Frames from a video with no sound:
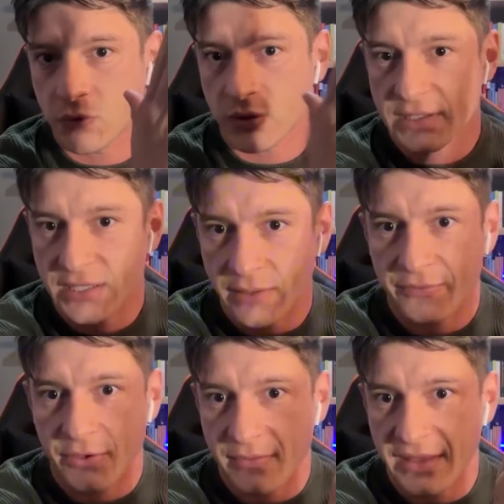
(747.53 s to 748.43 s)
to escape
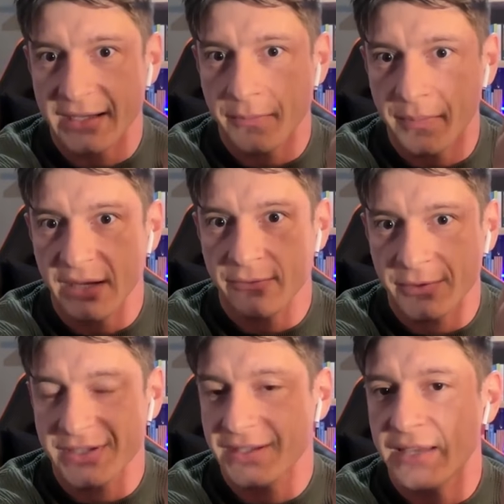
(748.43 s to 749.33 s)
from that
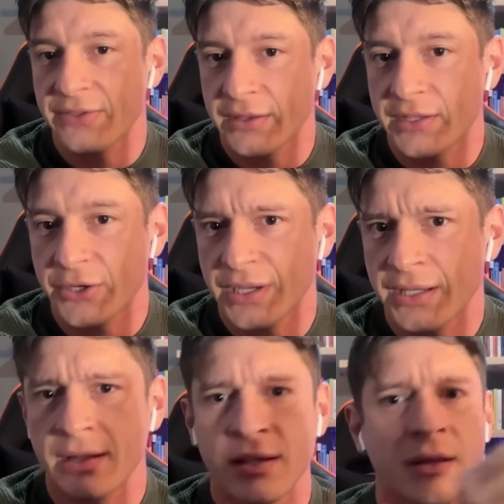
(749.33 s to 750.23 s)
painful state that they're
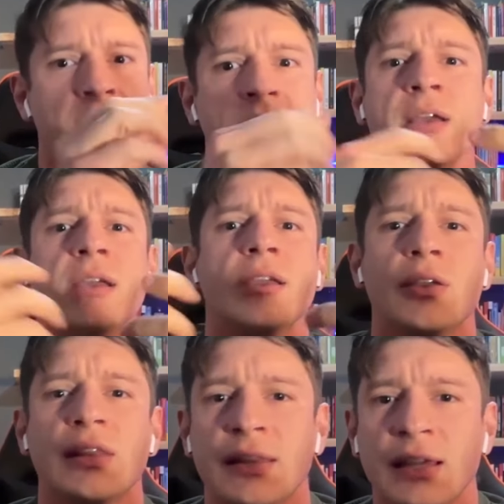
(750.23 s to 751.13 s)
in.
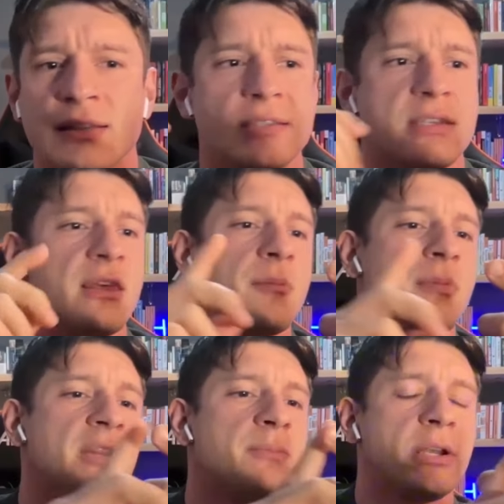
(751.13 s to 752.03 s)
In an agency, they
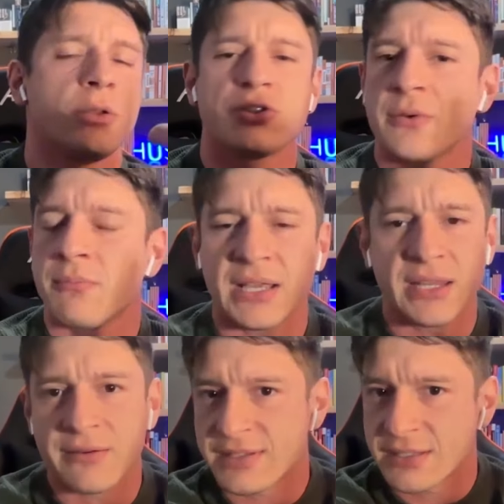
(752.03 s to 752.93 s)
might be losing
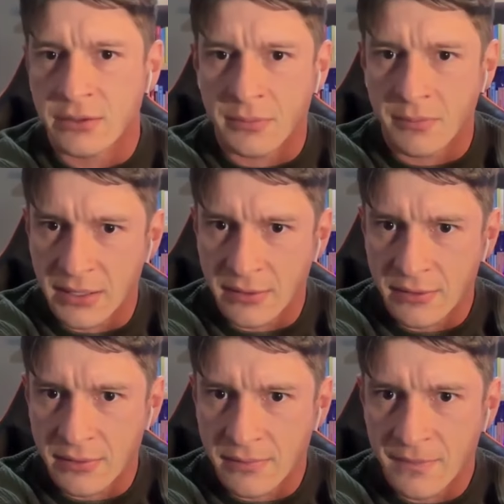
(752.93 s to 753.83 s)
money every single month.
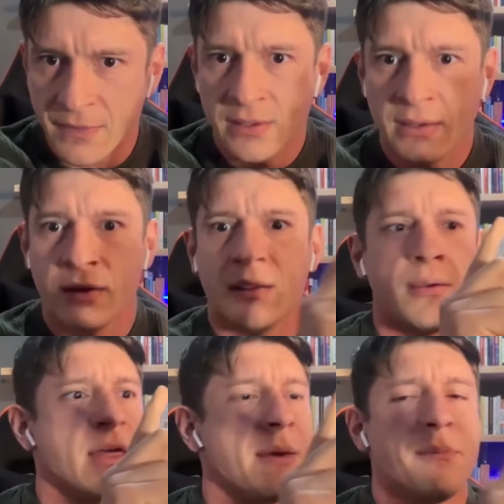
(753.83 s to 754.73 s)

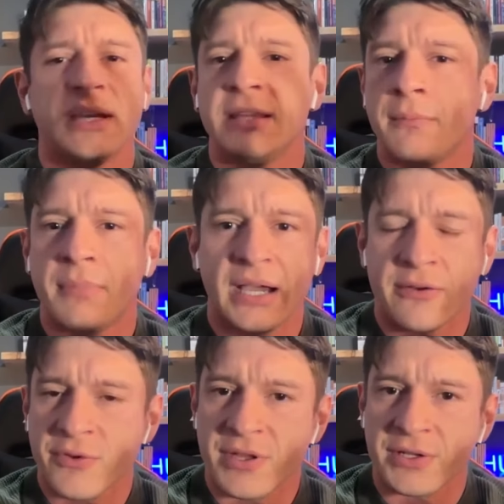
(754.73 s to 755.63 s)
A media
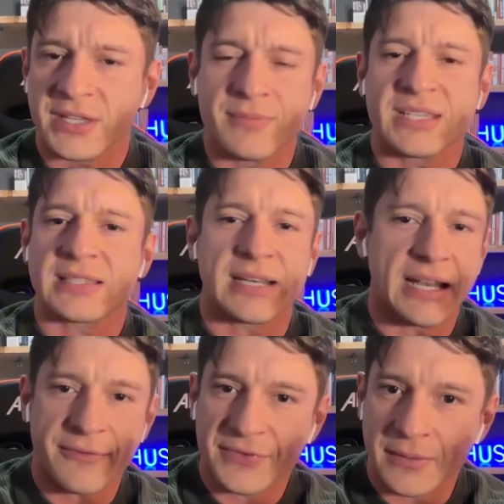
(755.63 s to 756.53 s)
buyer from their team just
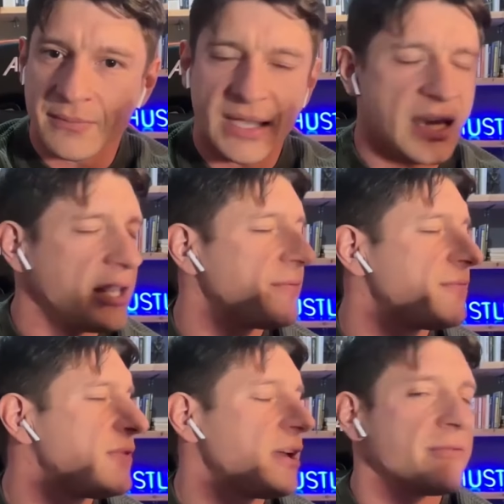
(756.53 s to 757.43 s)
left them.
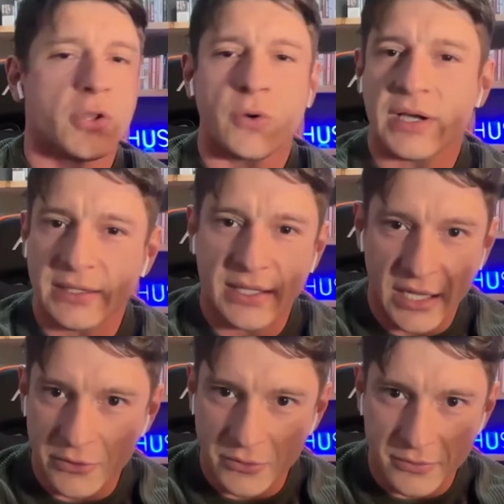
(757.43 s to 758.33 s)
They have no idea
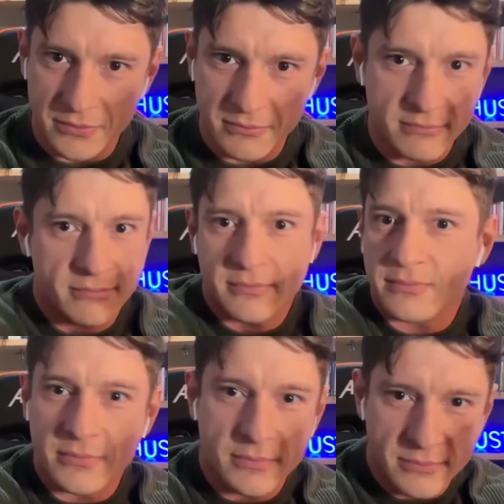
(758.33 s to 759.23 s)
how to
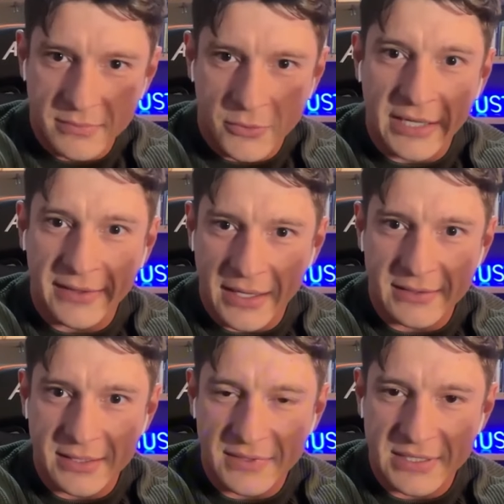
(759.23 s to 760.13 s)
run
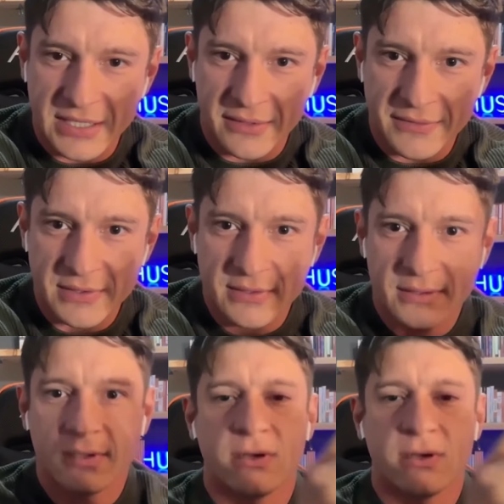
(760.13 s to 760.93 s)
ads themselves.